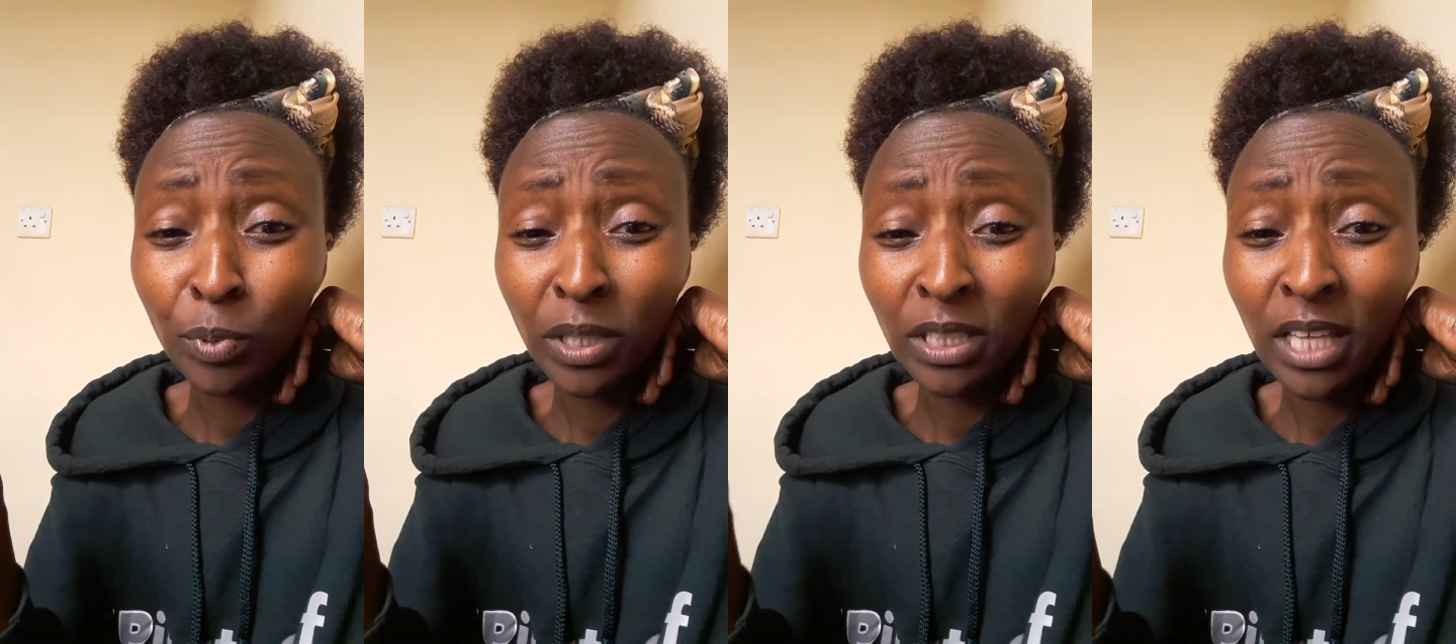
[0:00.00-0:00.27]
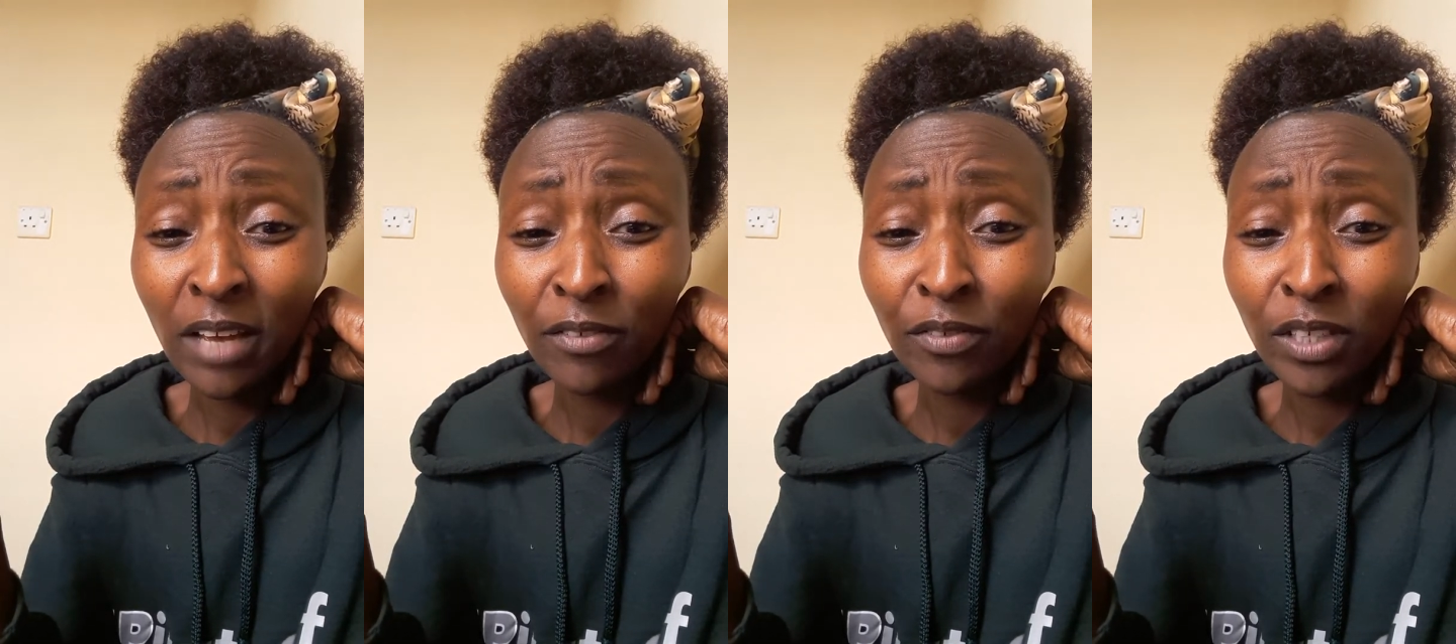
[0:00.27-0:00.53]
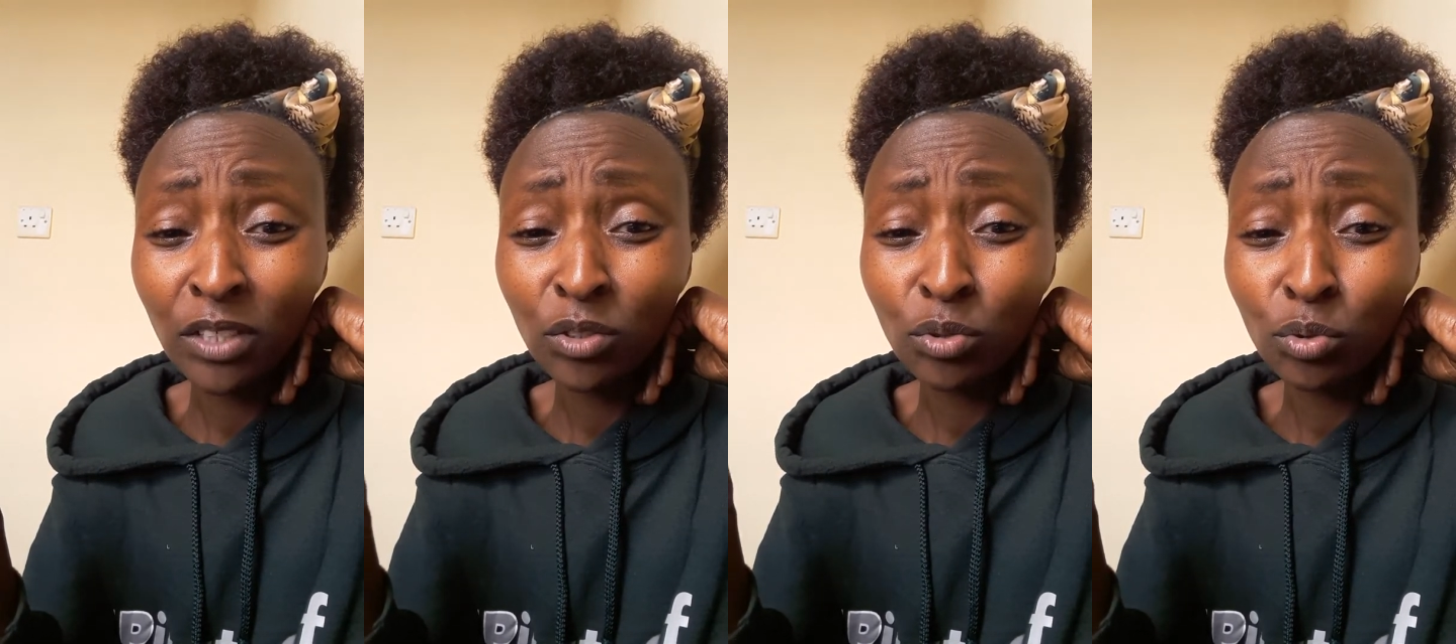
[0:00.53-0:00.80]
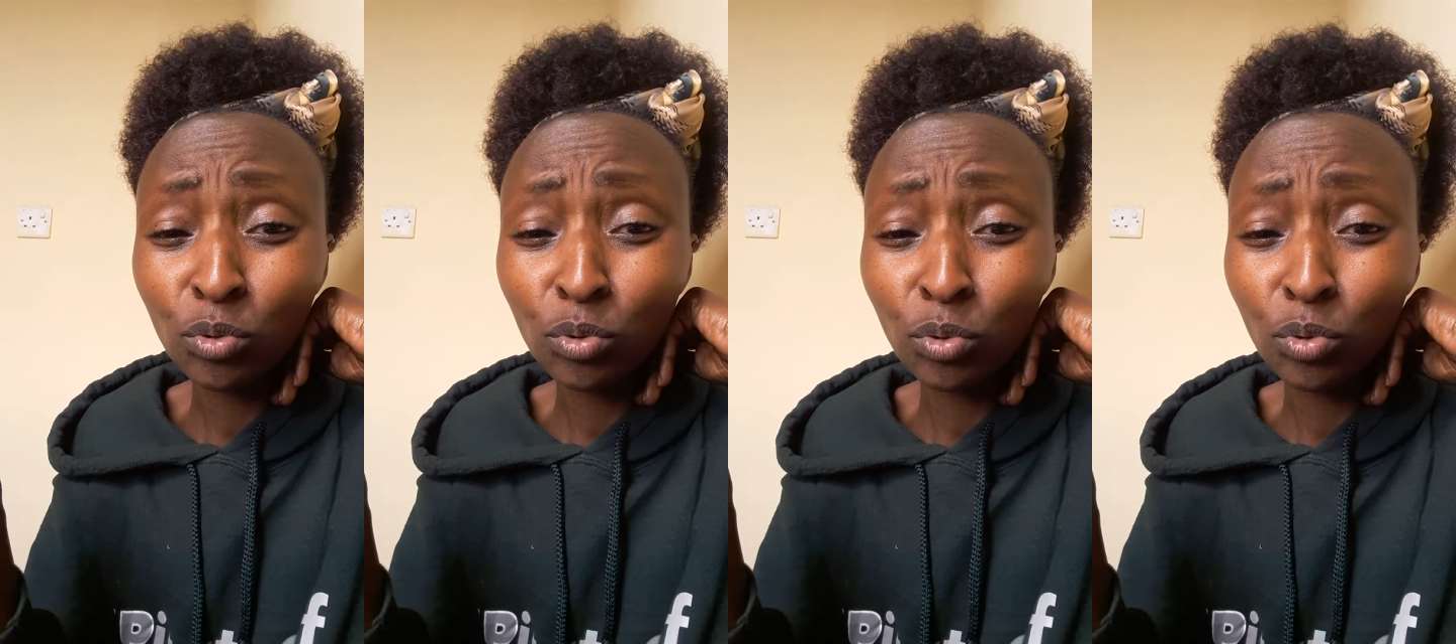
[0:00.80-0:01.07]
preserve it
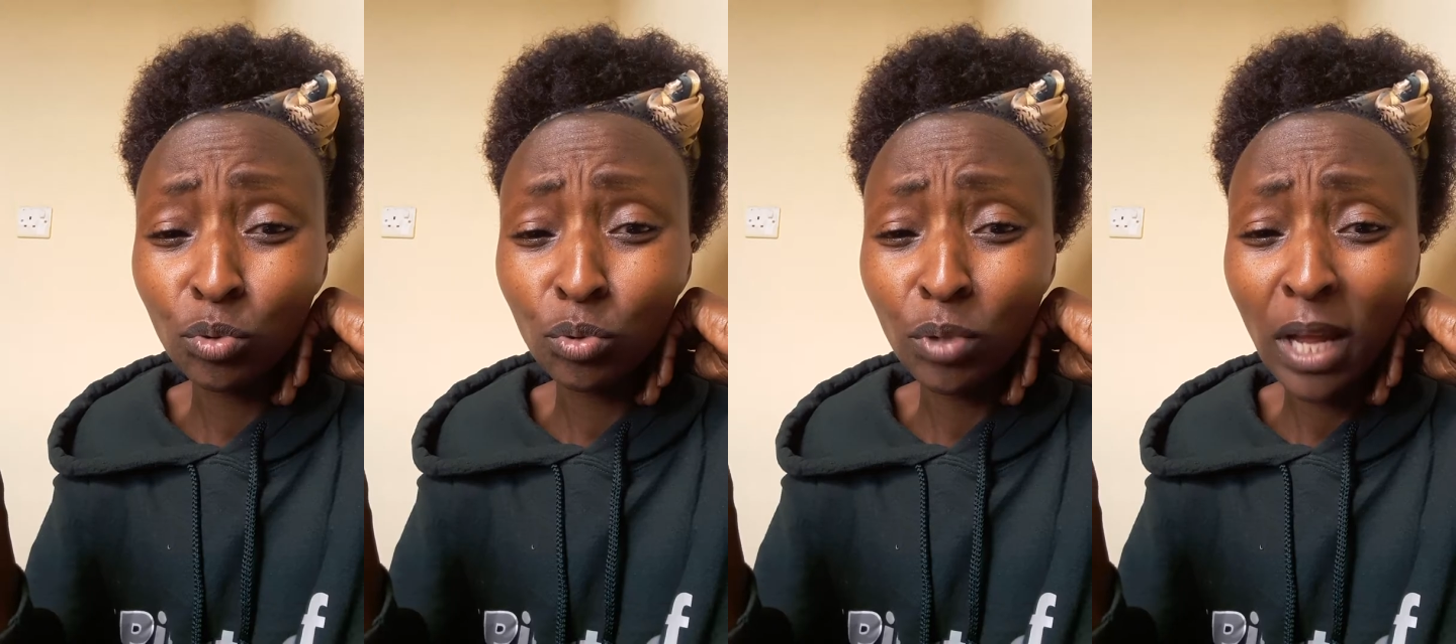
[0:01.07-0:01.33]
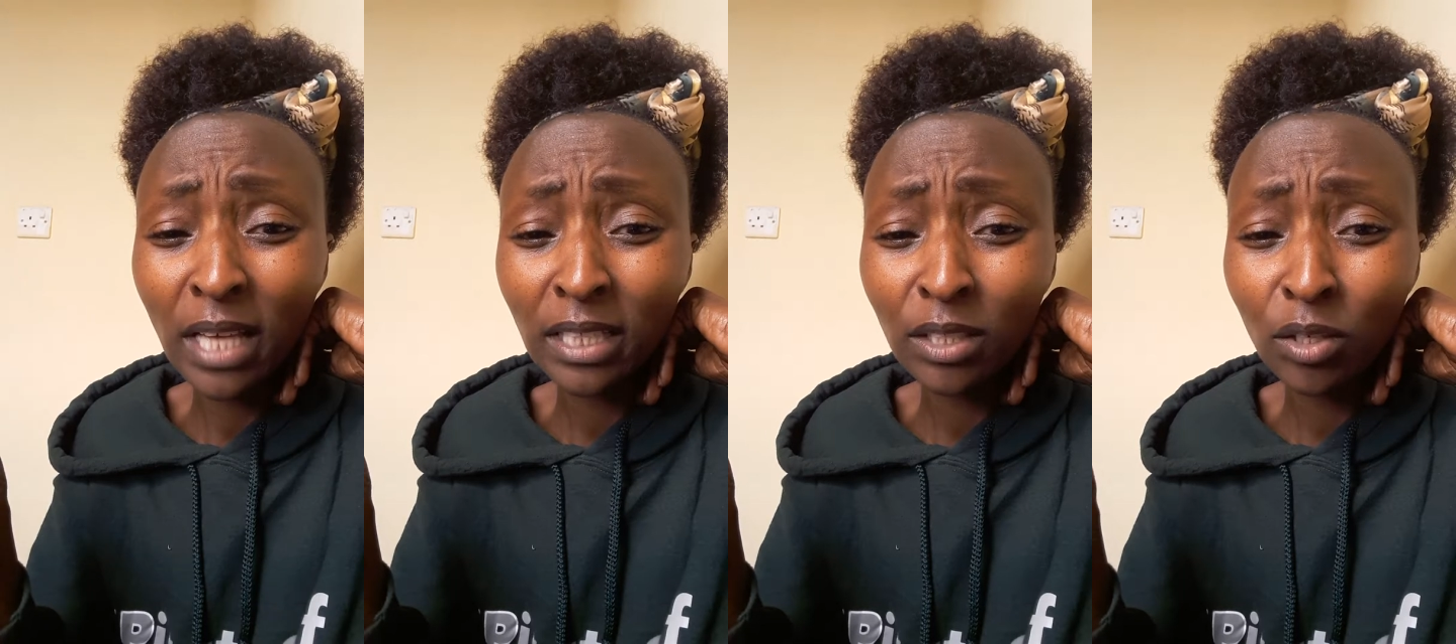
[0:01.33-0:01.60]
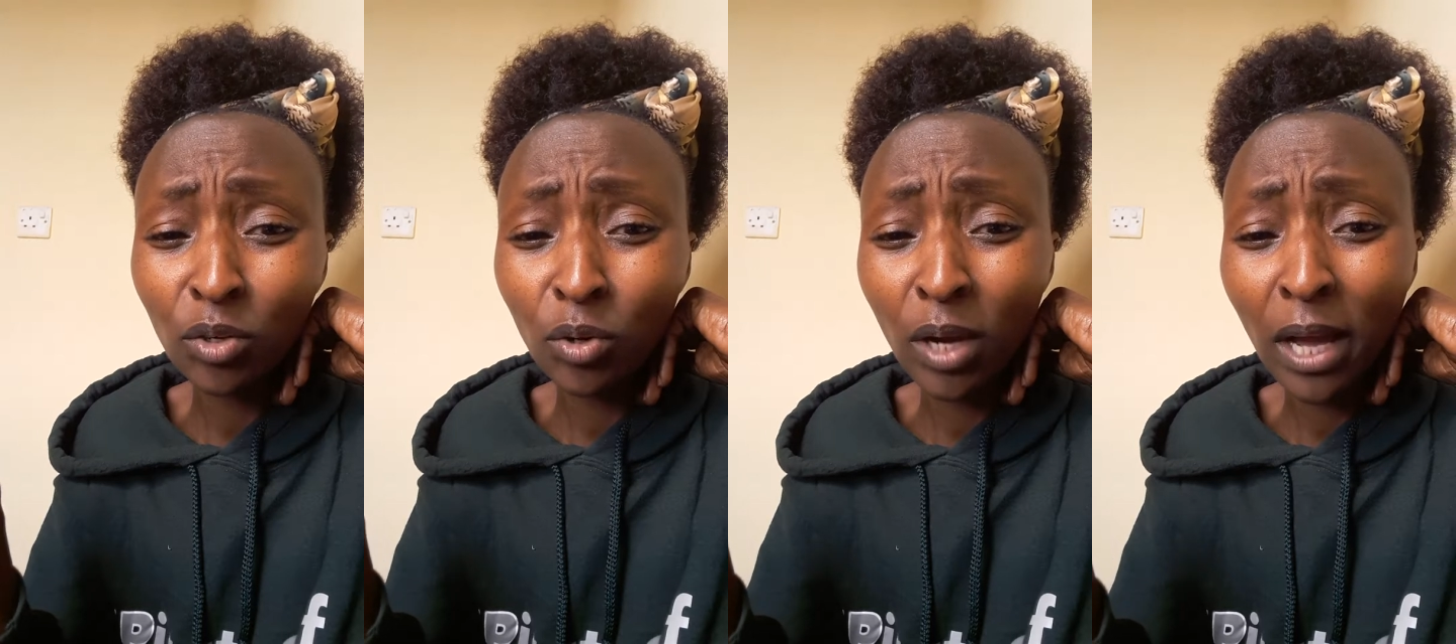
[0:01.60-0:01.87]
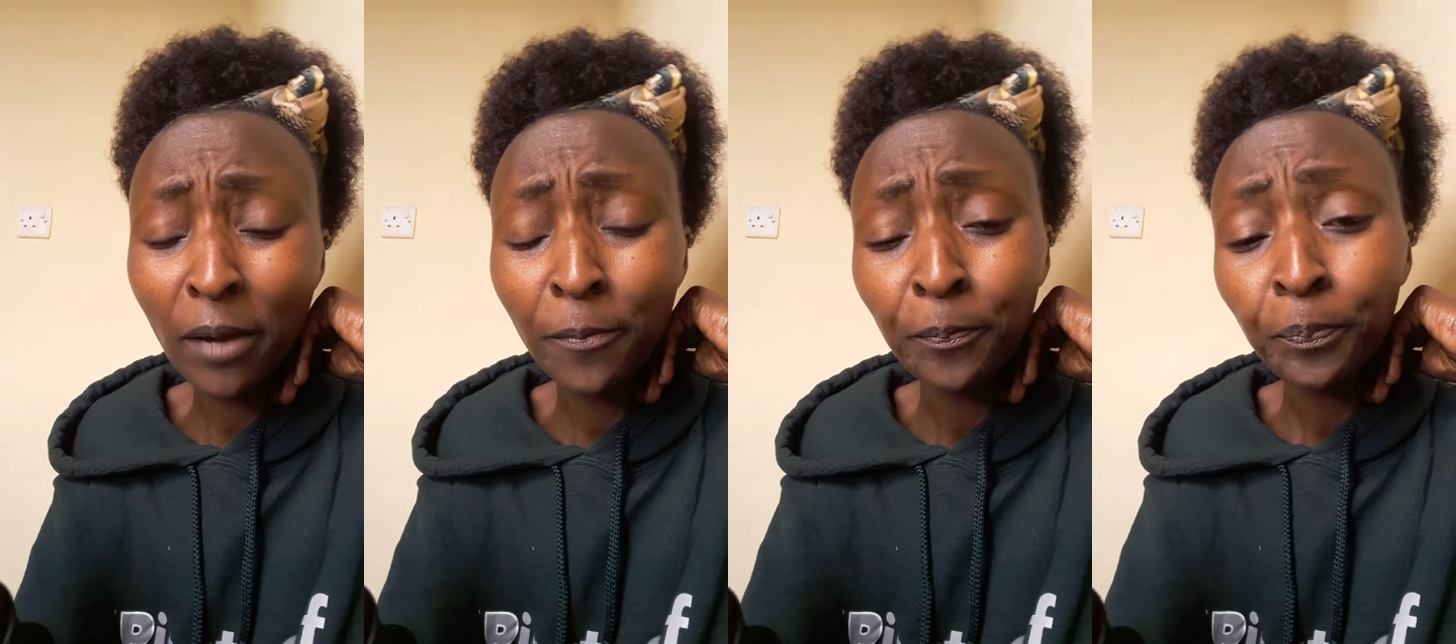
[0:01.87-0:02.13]
to last
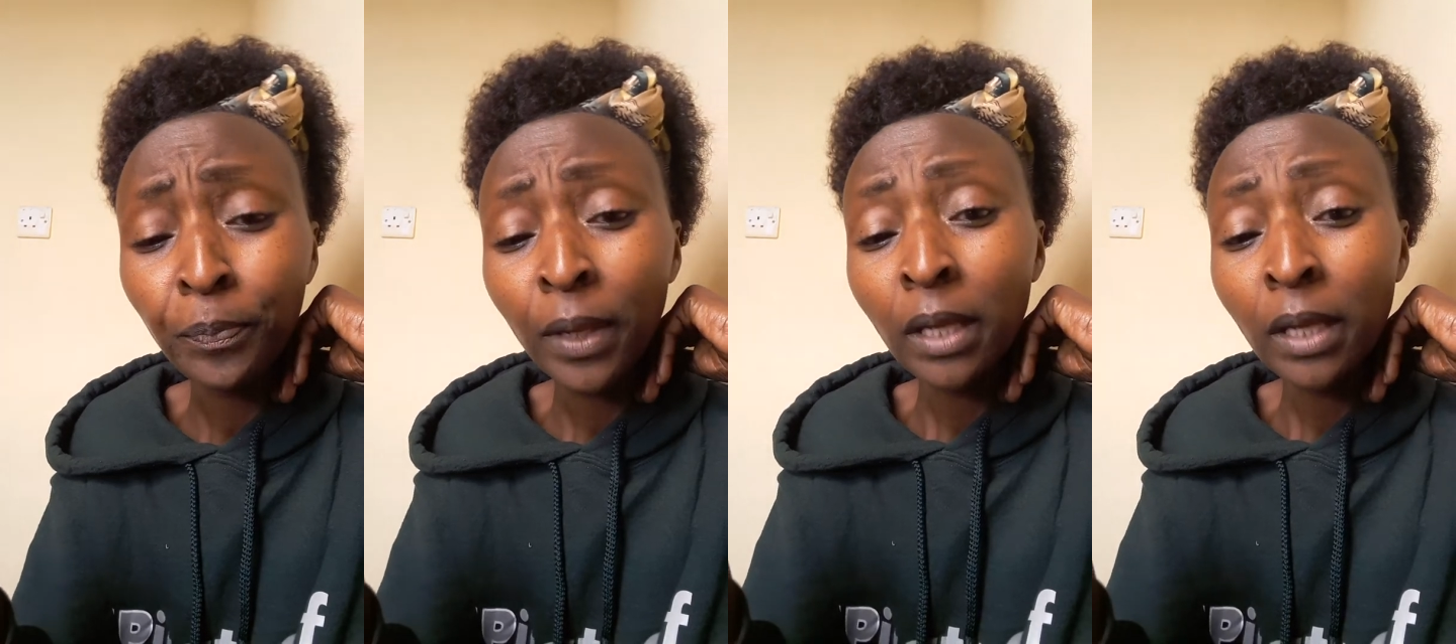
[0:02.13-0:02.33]
longer.